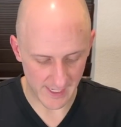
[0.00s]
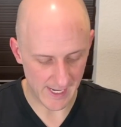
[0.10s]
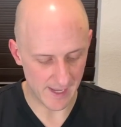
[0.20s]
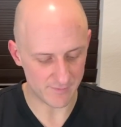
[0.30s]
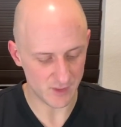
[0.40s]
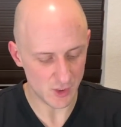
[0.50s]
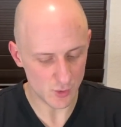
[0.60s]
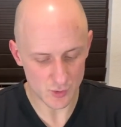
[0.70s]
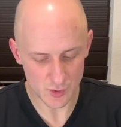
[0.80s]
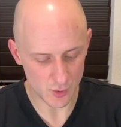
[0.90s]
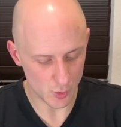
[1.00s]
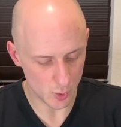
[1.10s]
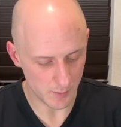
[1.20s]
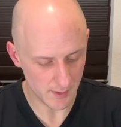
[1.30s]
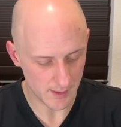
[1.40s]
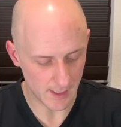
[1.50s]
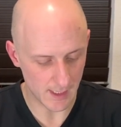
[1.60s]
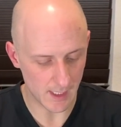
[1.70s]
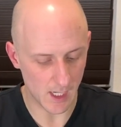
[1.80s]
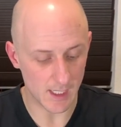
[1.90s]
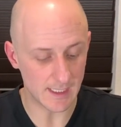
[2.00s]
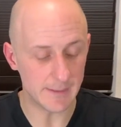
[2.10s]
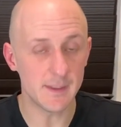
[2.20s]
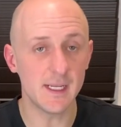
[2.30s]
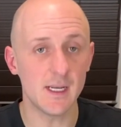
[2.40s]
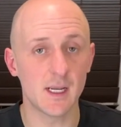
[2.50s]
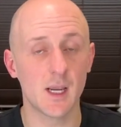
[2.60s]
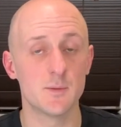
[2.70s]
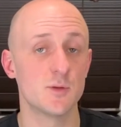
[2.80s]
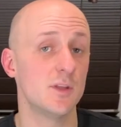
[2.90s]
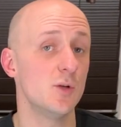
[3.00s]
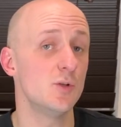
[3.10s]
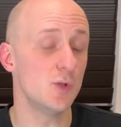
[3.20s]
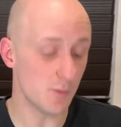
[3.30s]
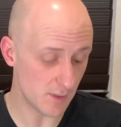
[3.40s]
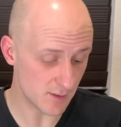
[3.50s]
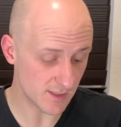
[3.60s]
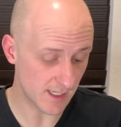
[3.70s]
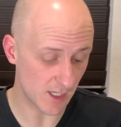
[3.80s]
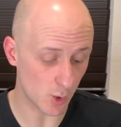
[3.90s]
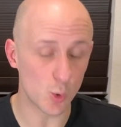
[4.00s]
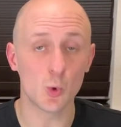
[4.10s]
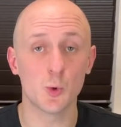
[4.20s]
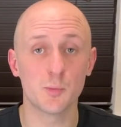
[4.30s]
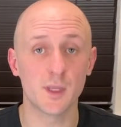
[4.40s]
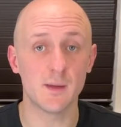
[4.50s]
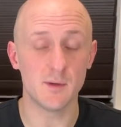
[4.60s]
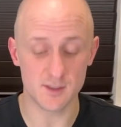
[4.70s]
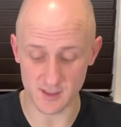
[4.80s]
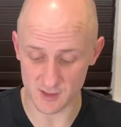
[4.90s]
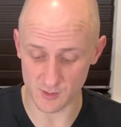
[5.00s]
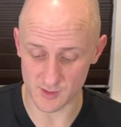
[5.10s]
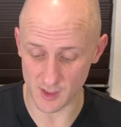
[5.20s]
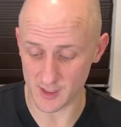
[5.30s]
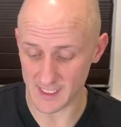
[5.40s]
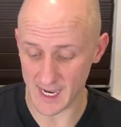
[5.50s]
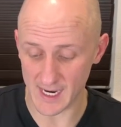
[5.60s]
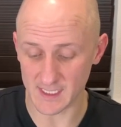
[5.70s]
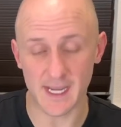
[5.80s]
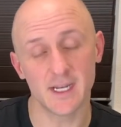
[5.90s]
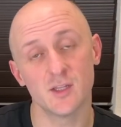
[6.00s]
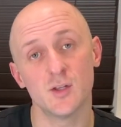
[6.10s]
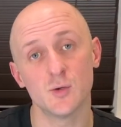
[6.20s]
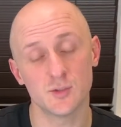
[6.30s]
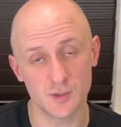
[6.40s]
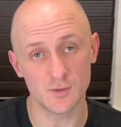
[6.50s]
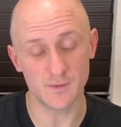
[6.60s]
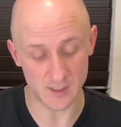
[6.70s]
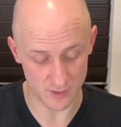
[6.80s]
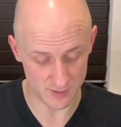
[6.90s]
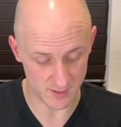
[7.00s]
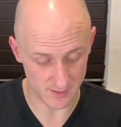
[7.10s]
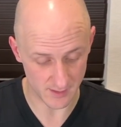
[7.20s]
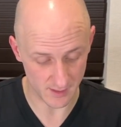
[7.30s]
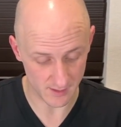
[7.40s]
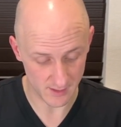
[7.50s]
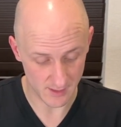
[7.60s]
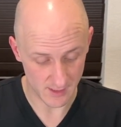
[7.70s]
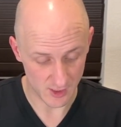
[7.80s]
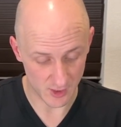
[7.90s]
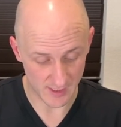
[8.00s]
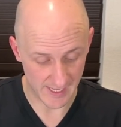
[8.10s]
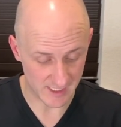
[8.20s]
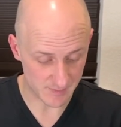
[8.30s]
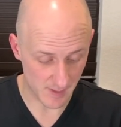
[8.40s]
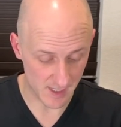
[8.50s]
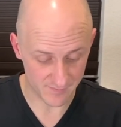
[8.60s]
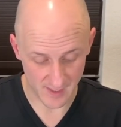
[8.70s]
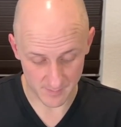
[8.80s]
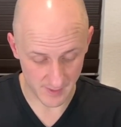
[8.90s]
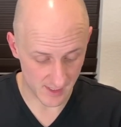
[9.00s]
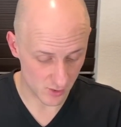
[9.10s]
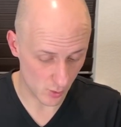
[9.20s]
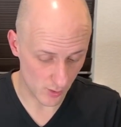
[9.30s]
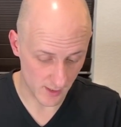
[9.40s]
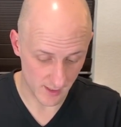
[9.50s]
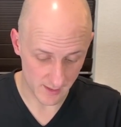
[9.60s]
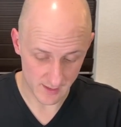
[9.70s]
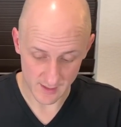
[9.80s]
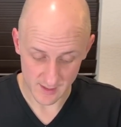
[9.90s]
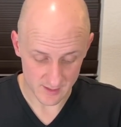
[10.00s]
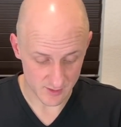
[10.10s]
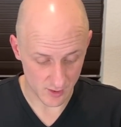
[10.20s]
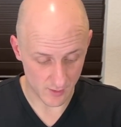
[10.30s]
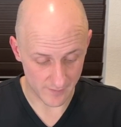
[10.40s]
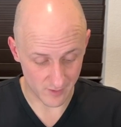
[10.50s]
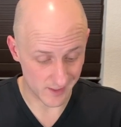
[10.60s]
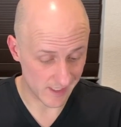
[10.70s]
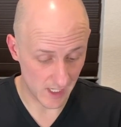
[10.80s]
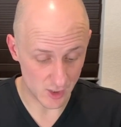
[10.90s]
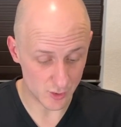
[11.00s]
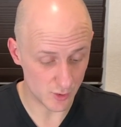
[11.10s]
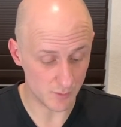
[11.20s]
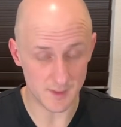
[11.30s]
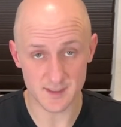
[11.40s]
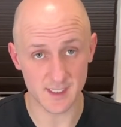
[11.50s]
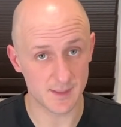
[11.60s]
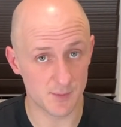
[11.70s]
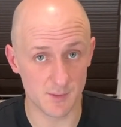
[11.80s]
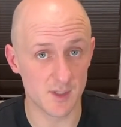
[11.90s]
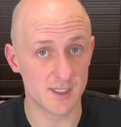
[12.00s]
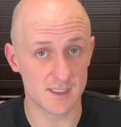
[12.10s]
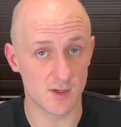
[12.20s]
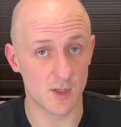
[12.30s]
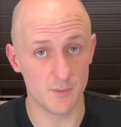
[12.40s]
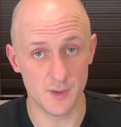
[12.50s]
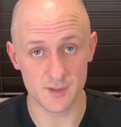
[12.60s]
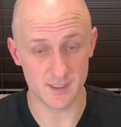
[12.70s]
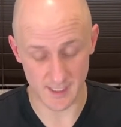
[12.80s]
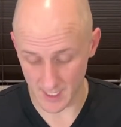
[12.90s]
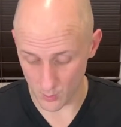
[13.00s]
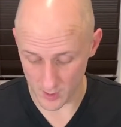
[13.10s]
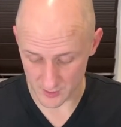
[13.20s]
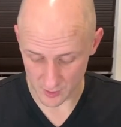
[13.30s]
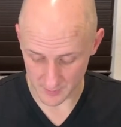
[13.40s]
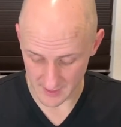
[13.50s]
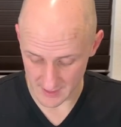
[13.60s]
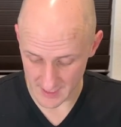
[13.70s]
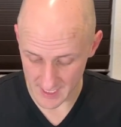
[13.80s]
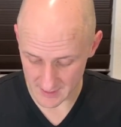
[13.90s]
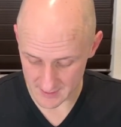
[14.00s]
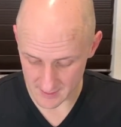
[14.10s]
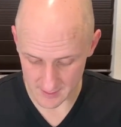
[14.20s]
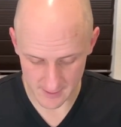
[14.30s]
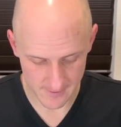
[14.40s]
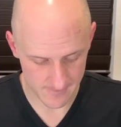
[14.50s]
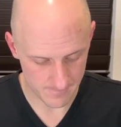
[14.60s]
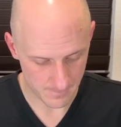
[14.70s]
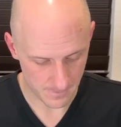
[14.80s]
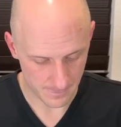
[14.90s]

that I have YouTube Unlimited, it comes with YouTube Music and Google Play Music. So it's already highlighted those two features on there. You can add Spotify, Pandora. So I've already got YouTube Music. It pretty much has all the music that I want. So I'm gonna hit next on here.